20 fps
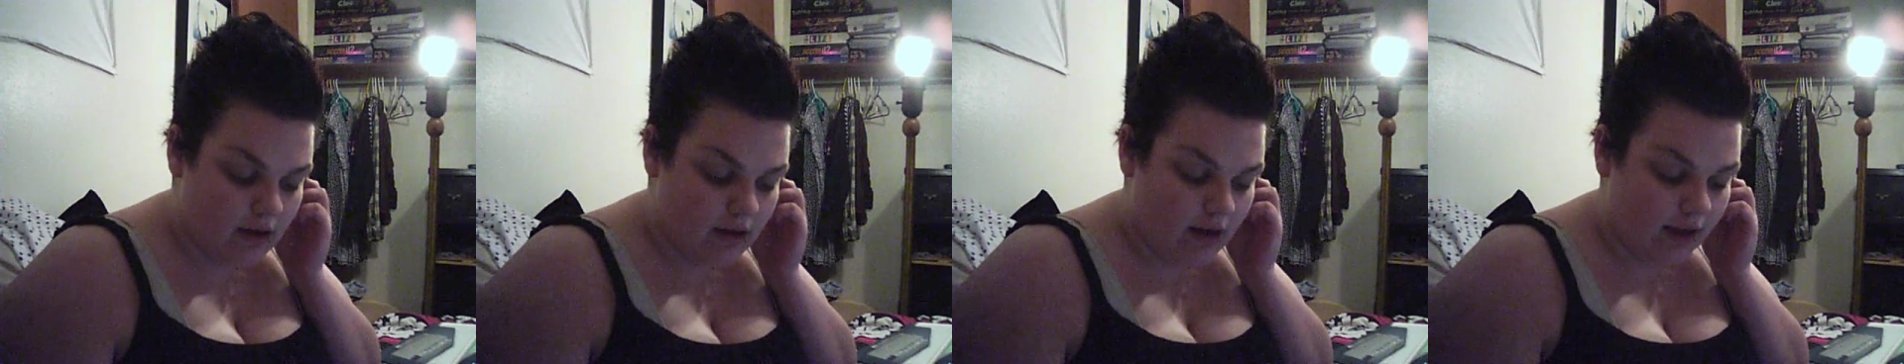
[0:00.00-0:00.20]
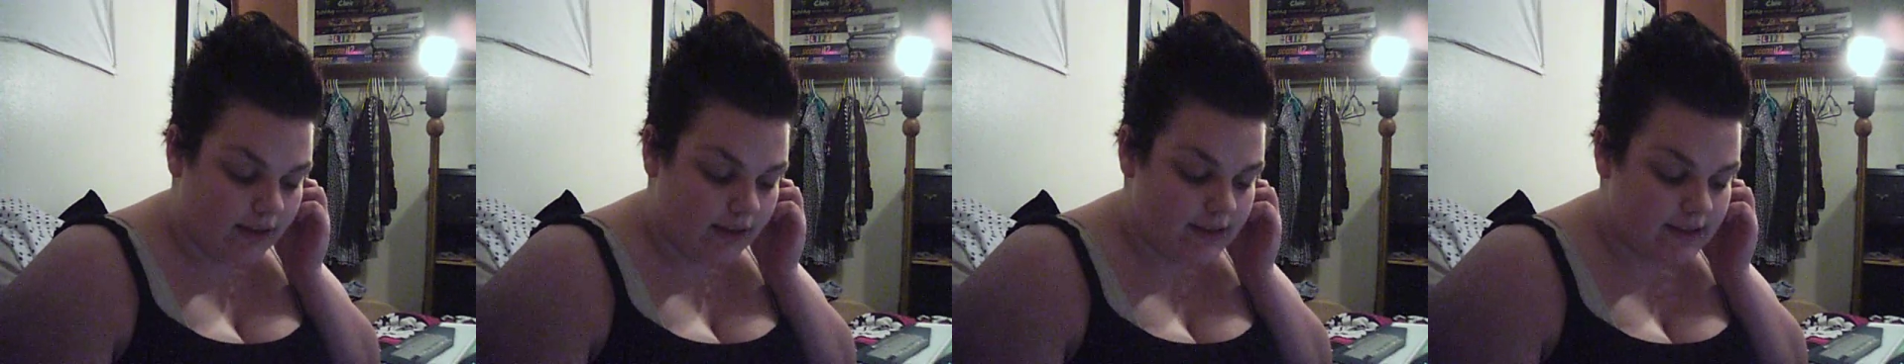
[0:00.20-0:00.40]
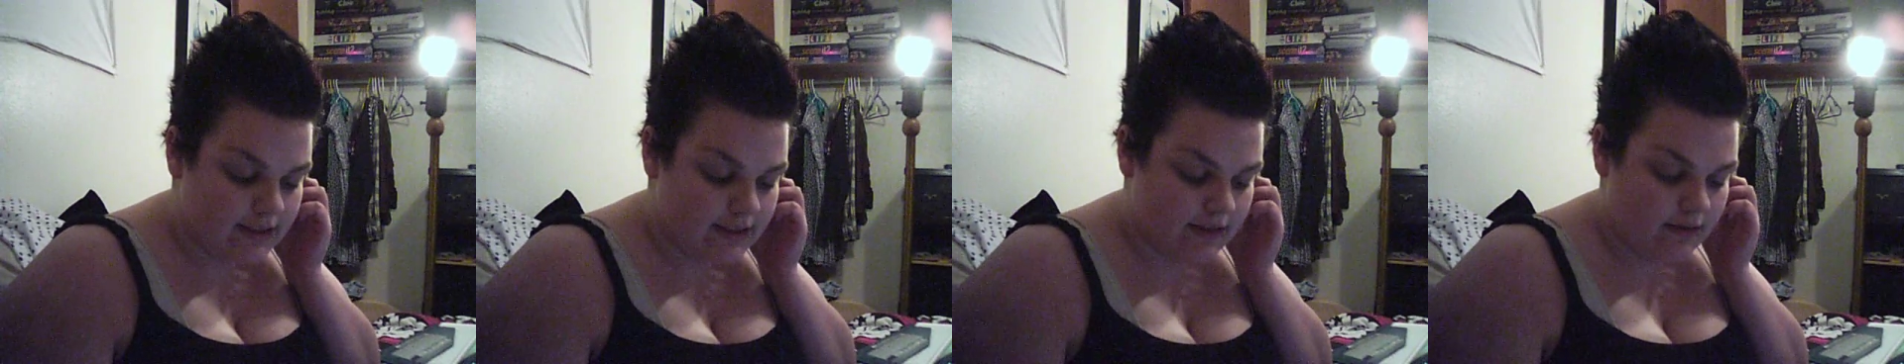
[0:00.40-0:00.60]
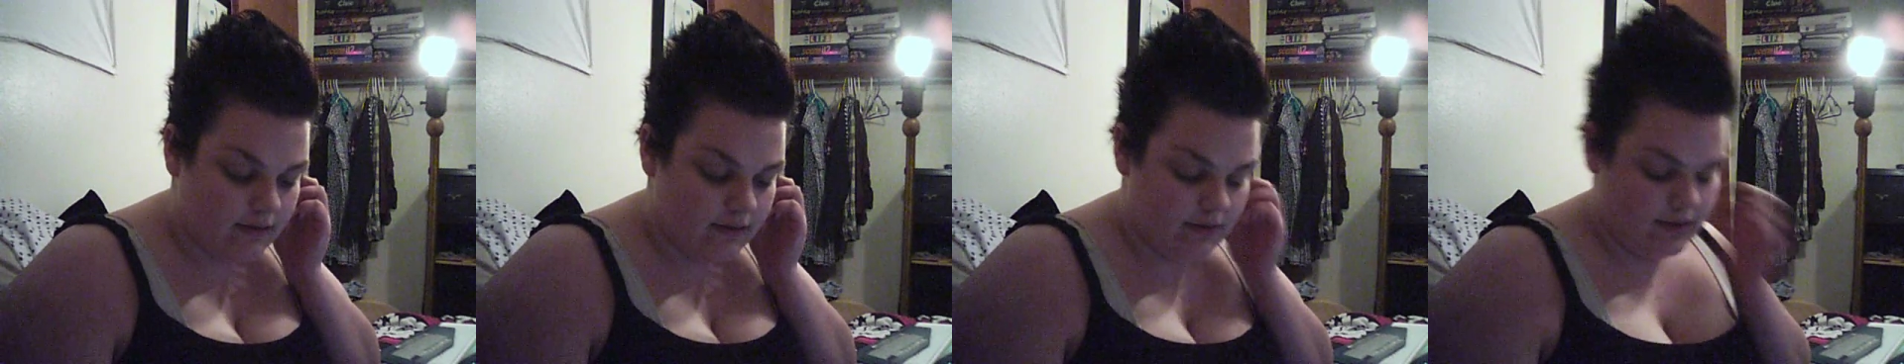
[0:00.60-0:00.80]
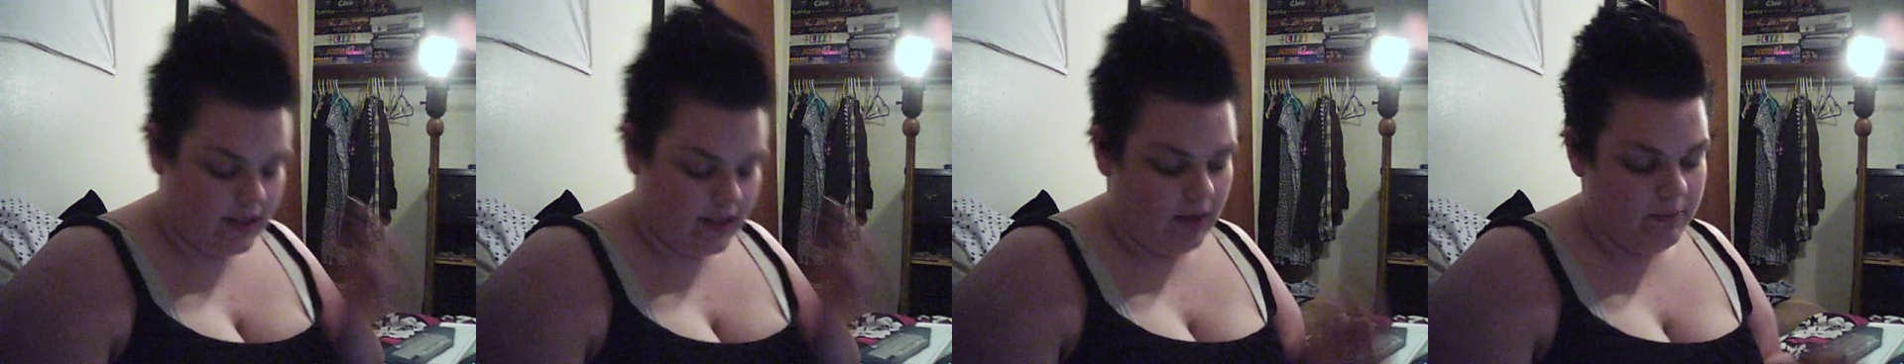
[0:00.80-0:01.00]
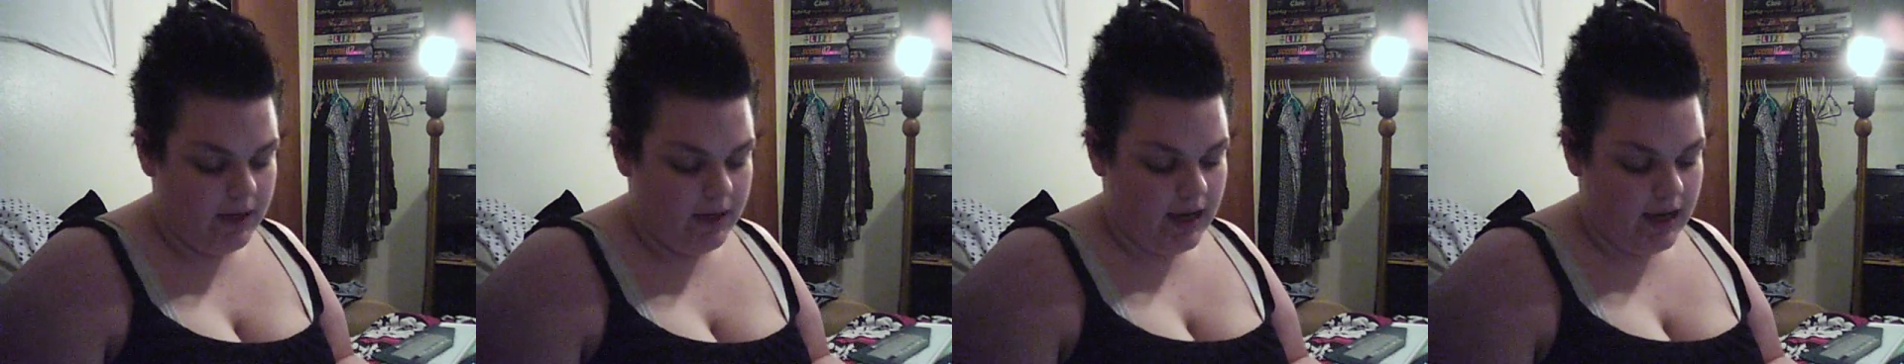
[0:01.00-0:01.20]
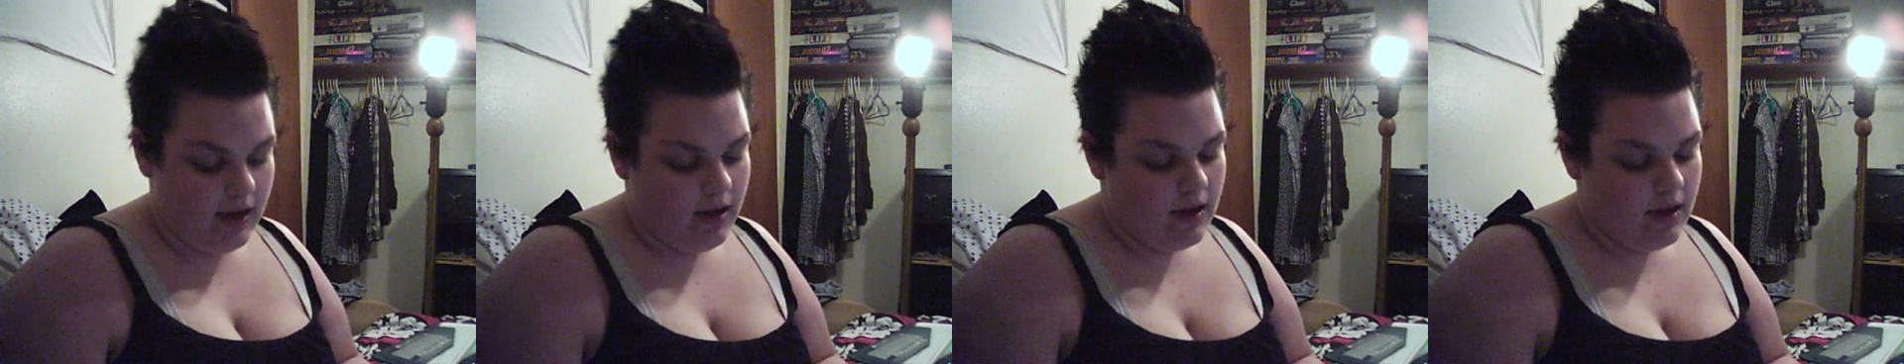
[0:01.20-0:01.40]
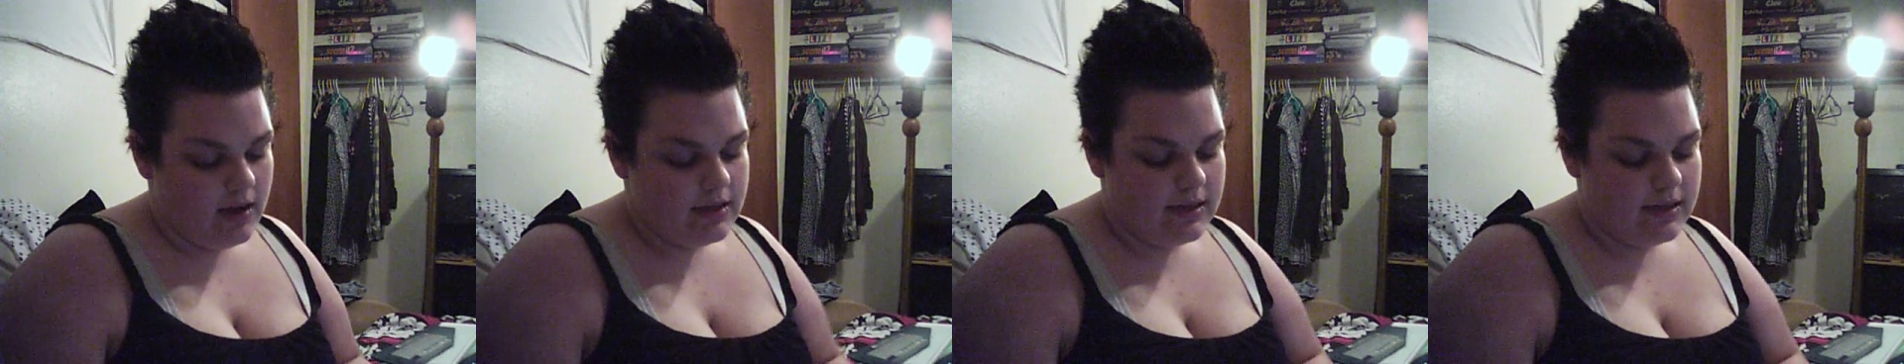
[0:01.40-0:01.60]
And tell me
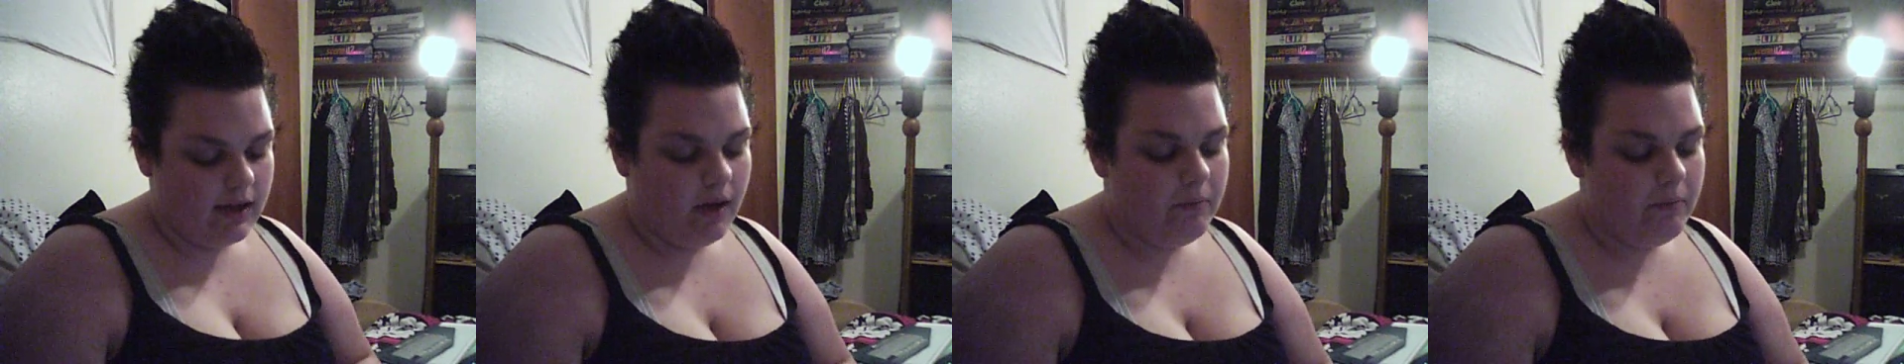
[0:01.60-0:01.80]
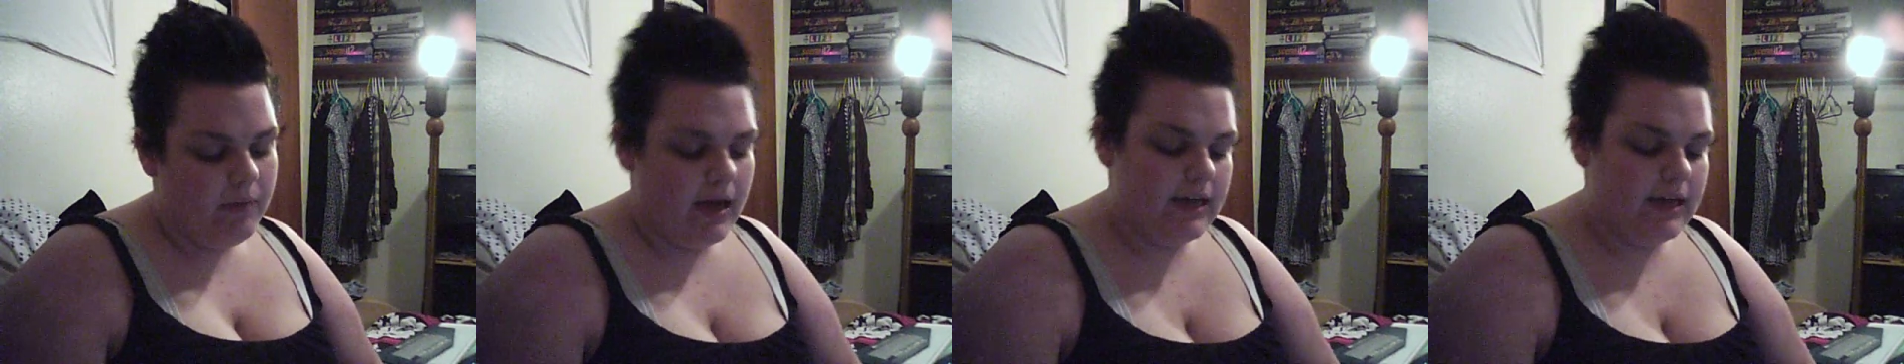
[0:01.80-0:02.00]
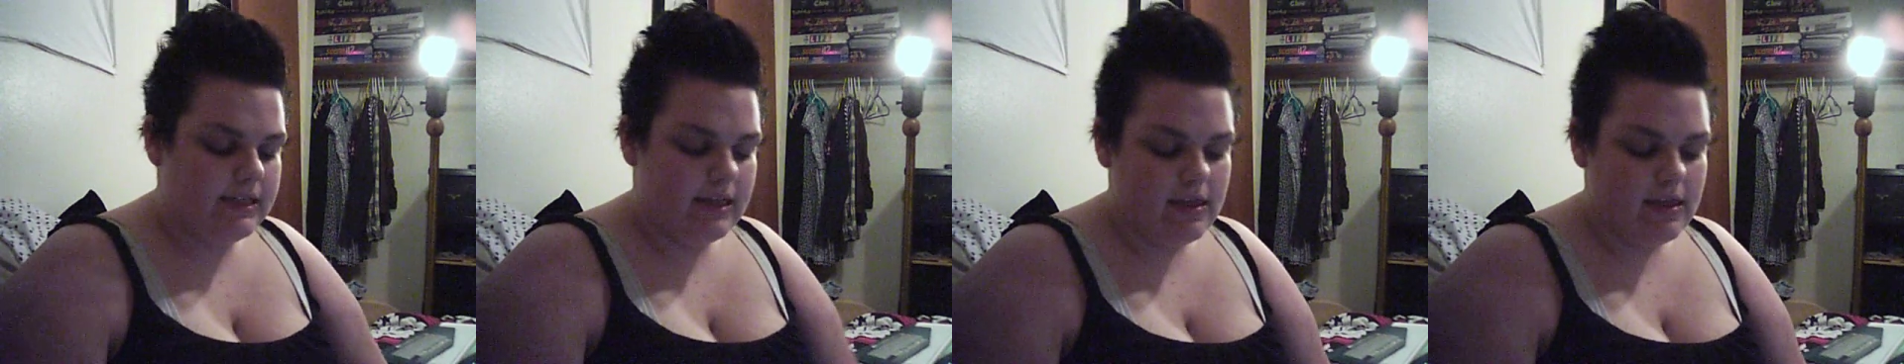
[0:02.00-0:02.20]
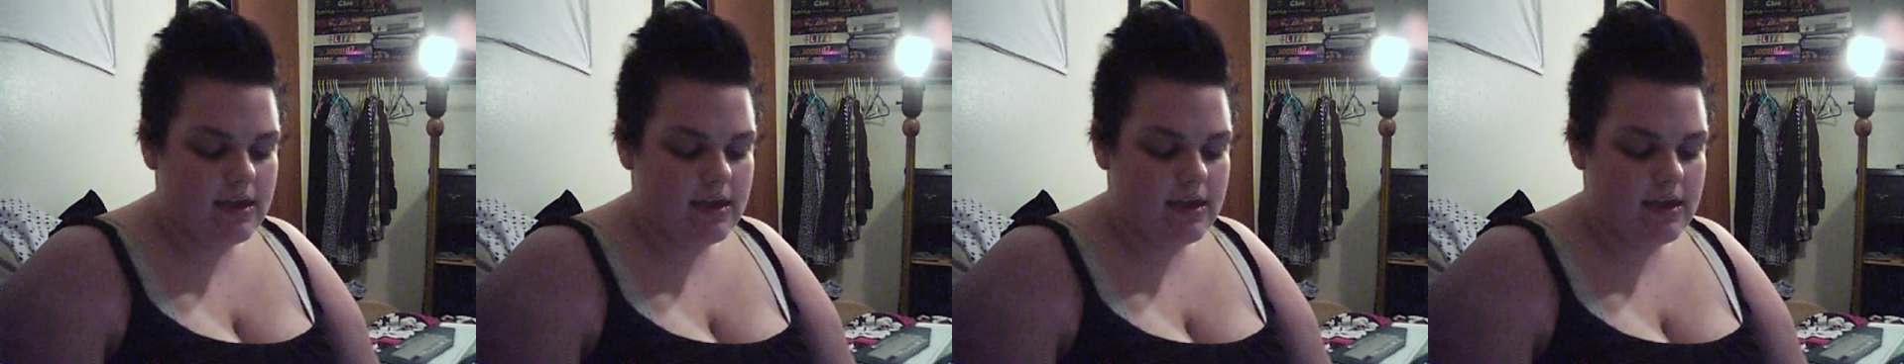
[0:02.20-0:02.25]
to come back to